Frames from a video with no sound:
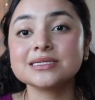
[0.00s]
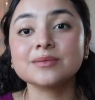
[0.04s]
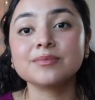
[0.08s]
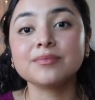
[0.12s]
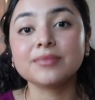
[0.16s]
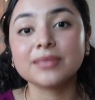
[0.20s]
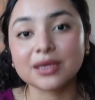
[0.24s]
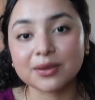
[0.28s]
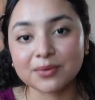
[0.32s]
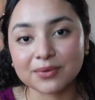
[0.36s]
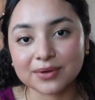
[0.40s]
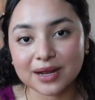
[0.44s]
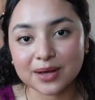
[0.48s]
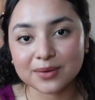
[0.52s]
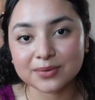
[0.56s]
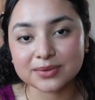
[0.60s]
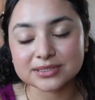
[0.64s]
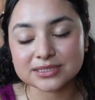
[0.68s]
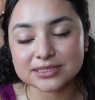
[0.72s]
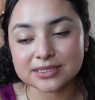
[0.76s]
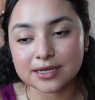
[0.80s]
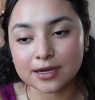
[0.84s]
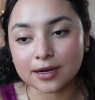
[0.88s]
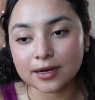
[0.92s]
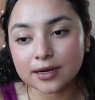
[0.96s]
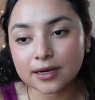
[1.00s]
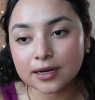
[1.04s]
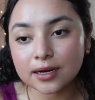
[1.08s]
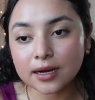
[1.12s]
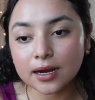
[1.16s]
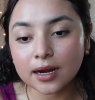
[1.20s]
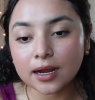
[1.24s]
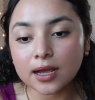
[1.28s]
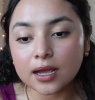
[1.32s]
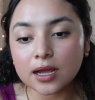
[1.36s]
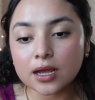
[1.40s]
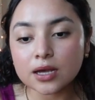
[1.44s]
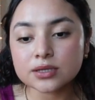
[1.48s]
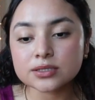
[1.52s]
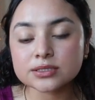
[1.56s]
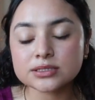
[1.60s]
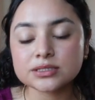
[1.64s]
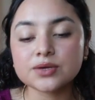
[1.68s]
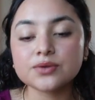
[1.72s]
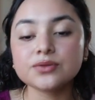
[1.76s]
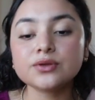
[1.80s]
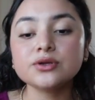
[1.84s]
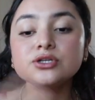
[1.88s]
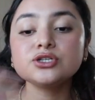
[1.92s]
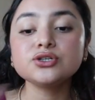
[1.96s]
to me when I was younger.
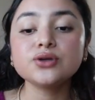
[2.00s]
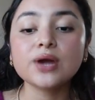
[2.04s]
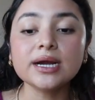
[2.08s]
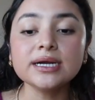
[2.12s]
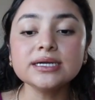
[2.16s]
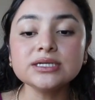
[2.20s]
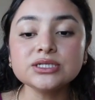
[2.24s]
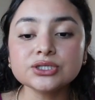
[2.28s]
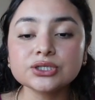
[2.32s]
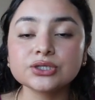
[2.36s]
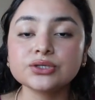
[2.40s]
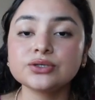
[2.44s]
So they're trying to